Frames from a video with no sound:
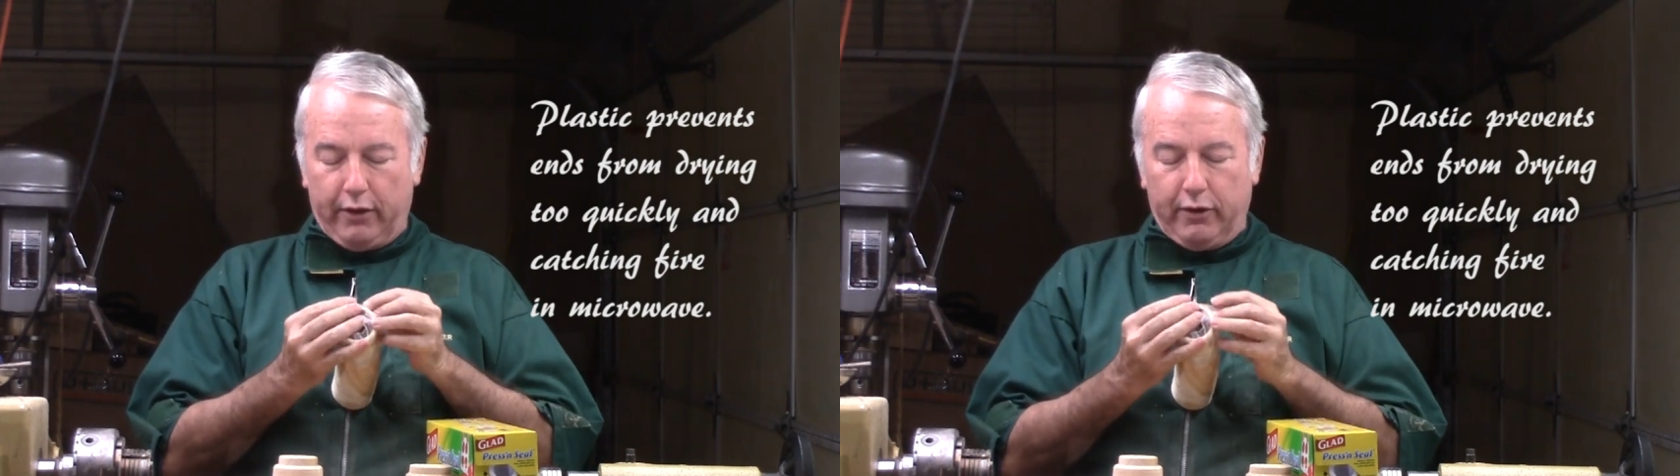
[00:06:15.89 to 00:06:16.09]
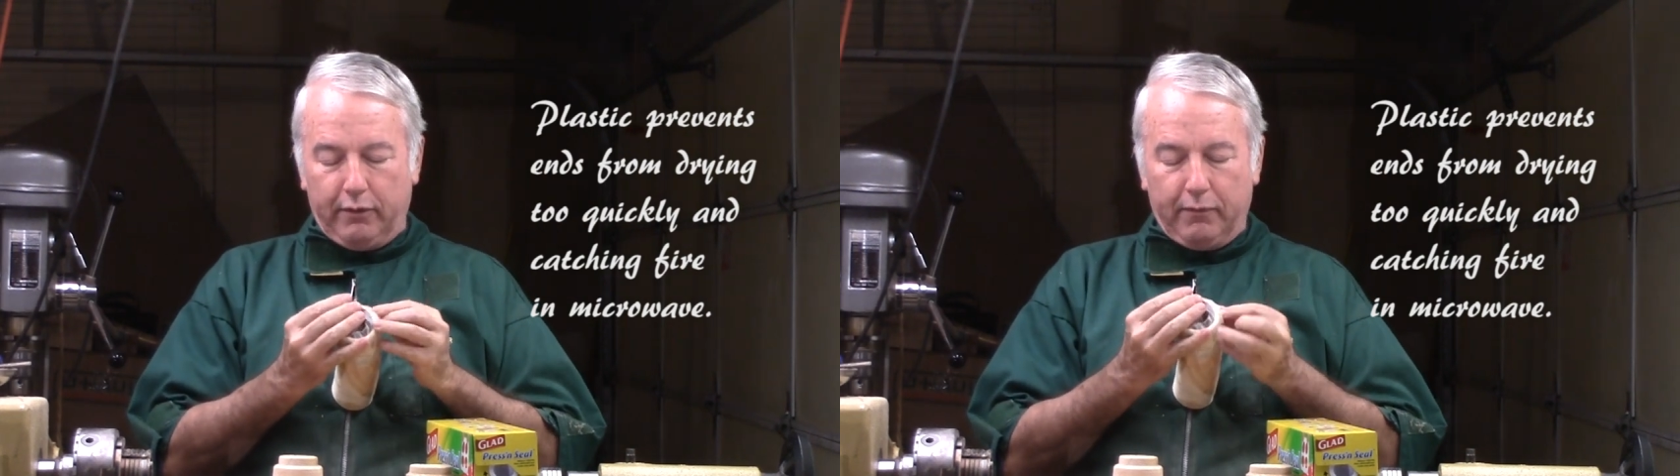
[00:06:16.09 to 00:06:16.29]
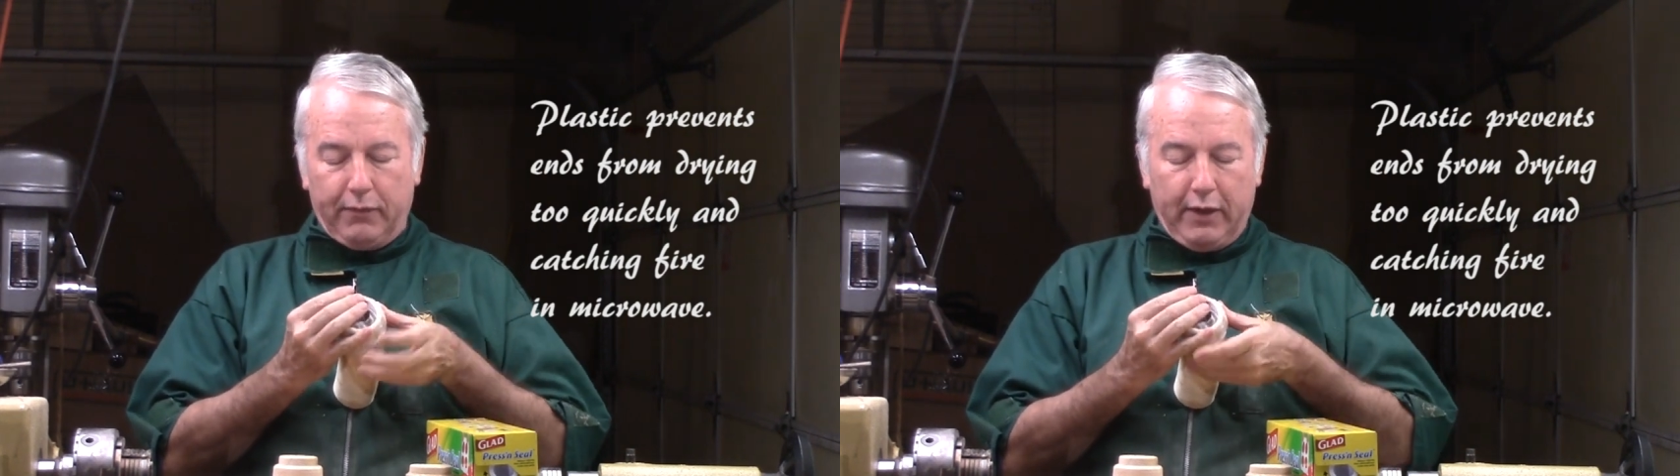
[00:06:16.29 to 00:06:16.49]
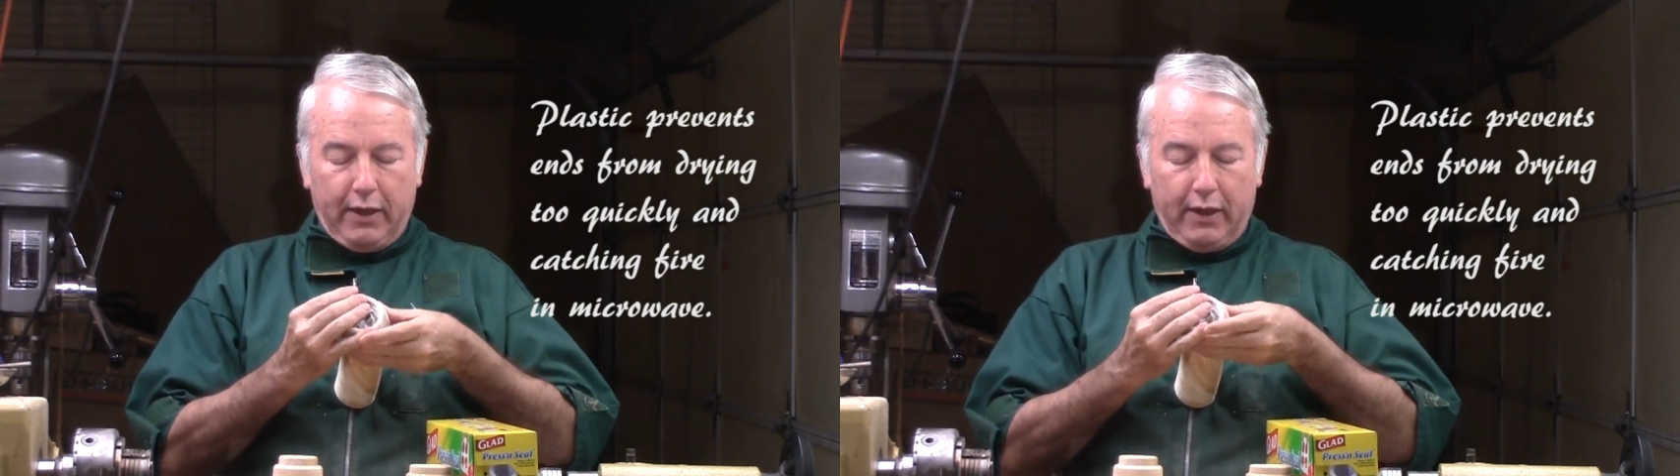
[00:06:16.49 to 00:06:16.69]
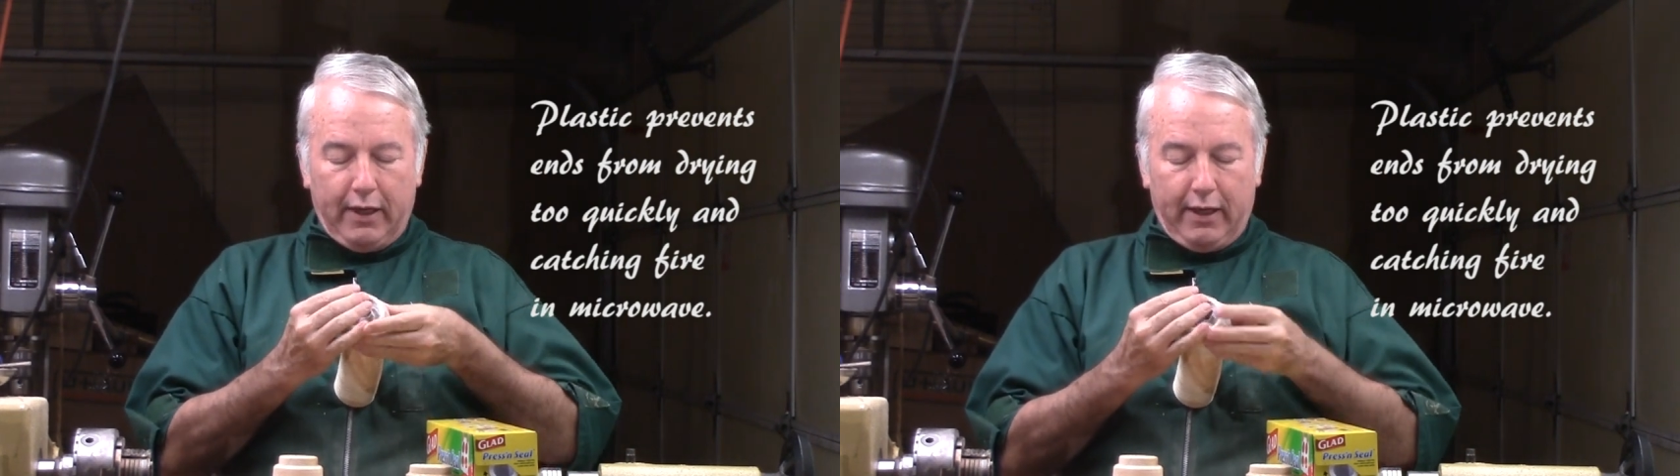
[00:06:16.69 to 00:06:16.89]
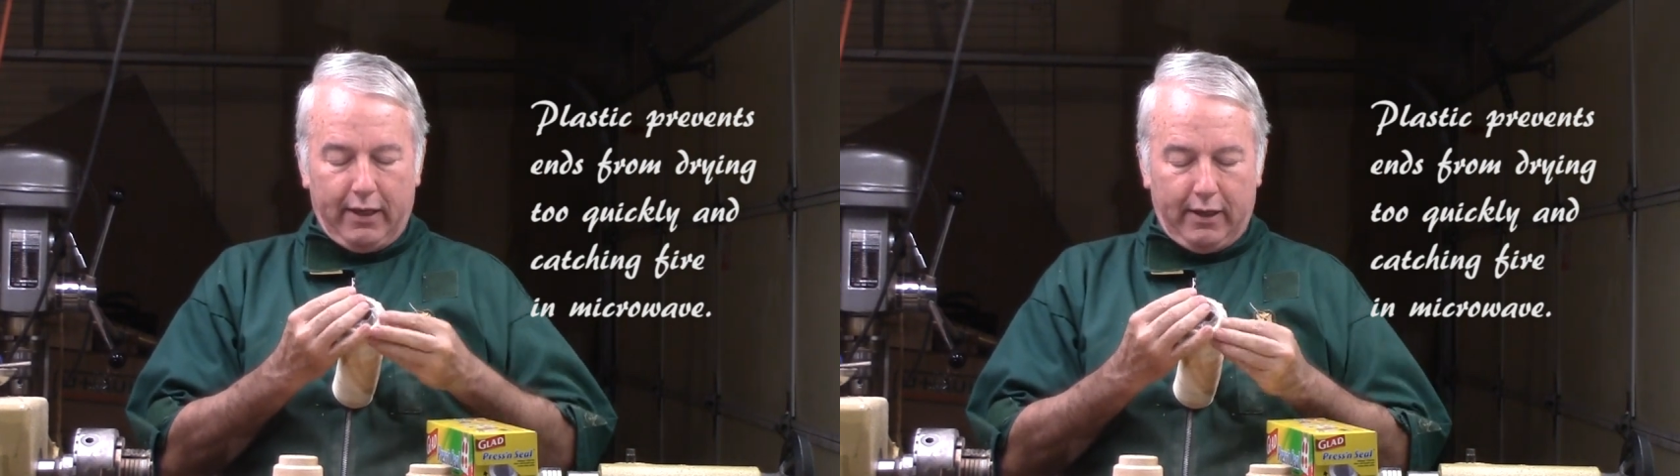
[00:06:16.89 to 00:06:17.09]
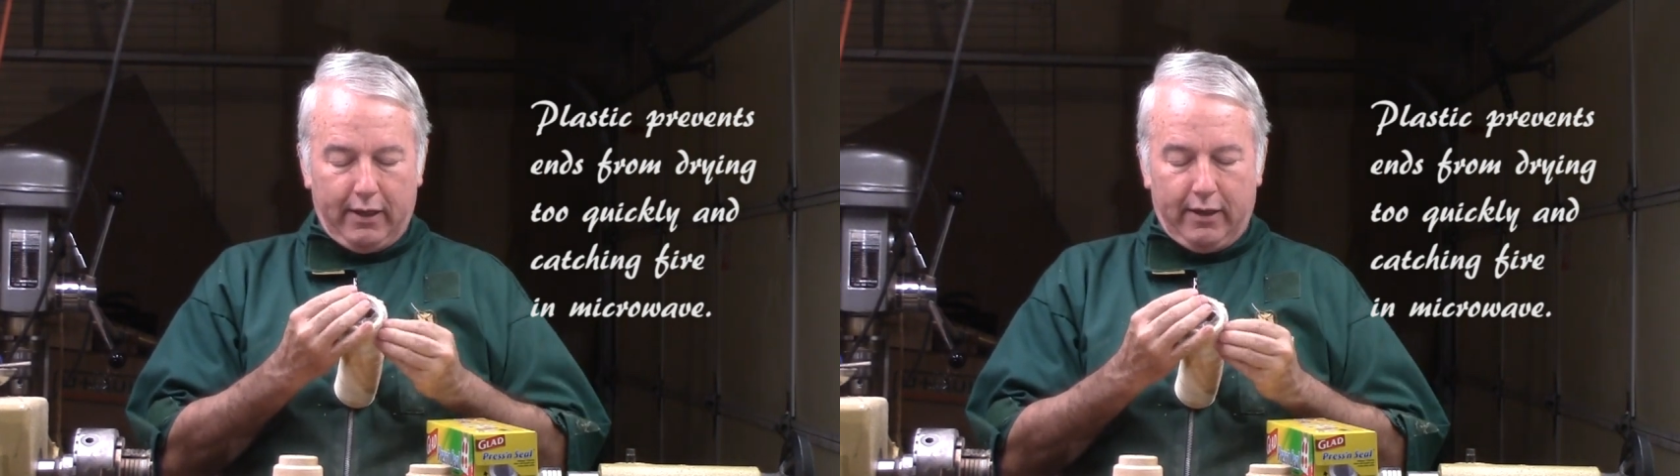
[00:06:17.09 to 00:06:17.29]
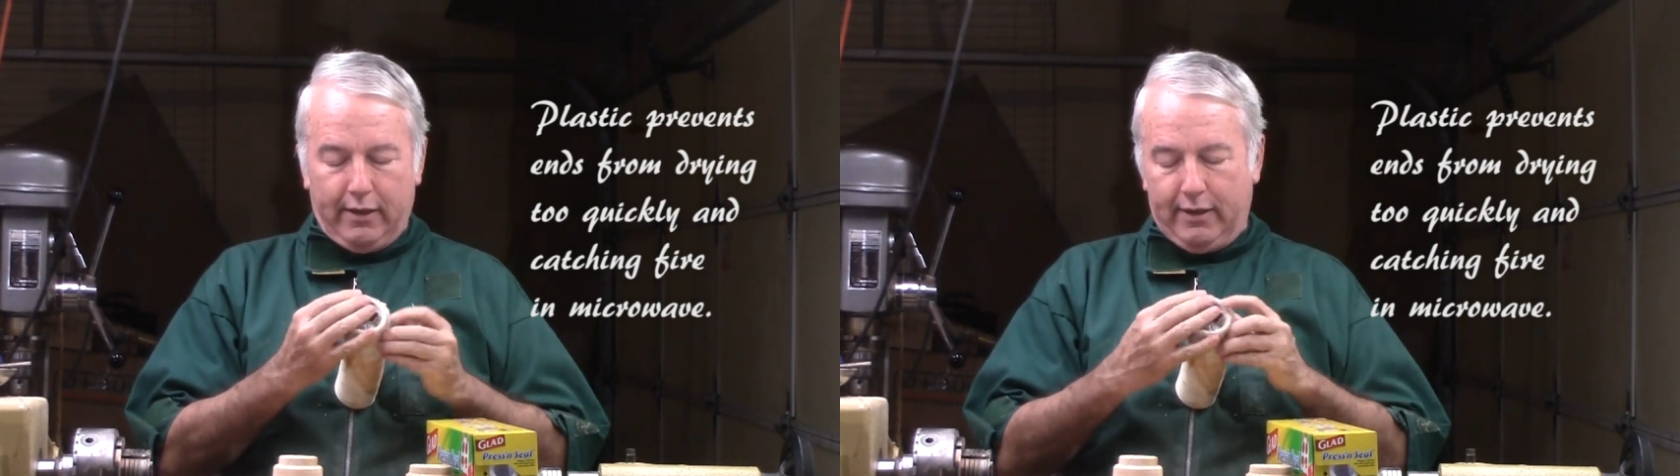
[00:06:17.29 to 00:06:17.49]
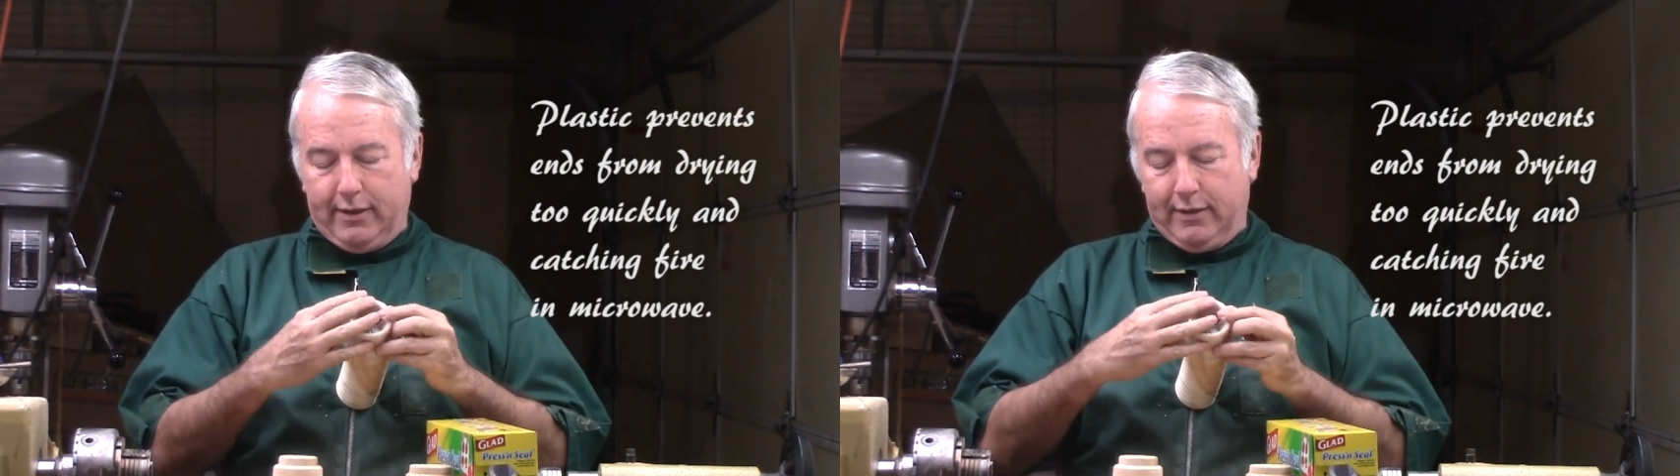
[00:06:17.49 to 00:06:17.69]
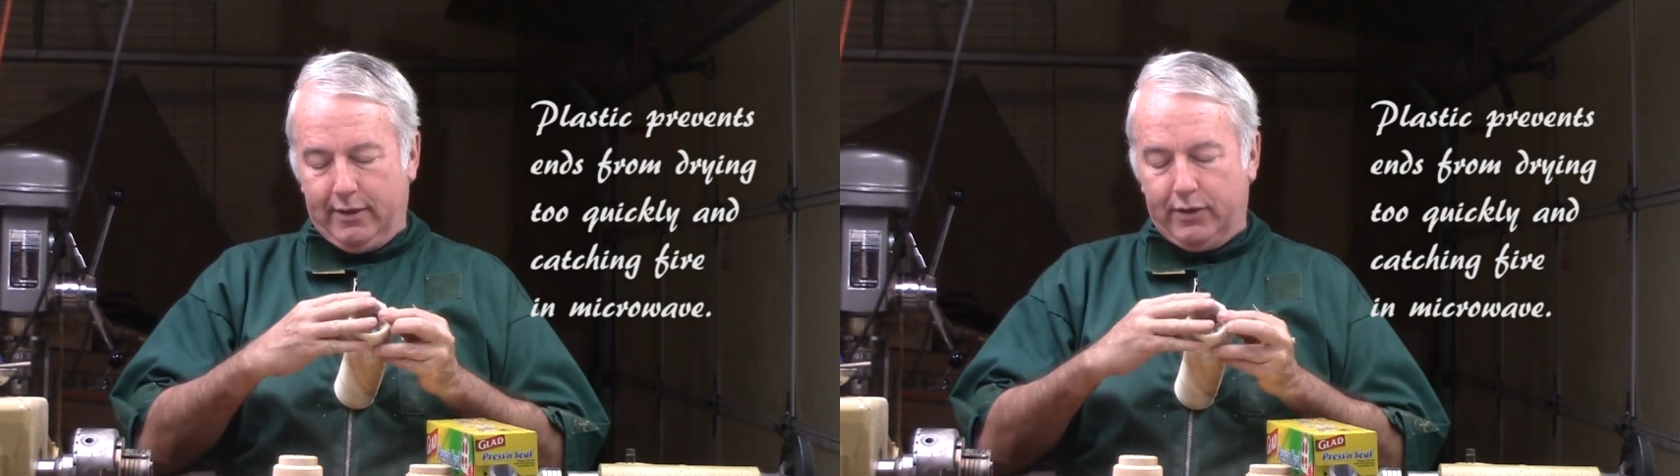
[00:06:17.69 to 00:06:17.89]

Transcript: uh,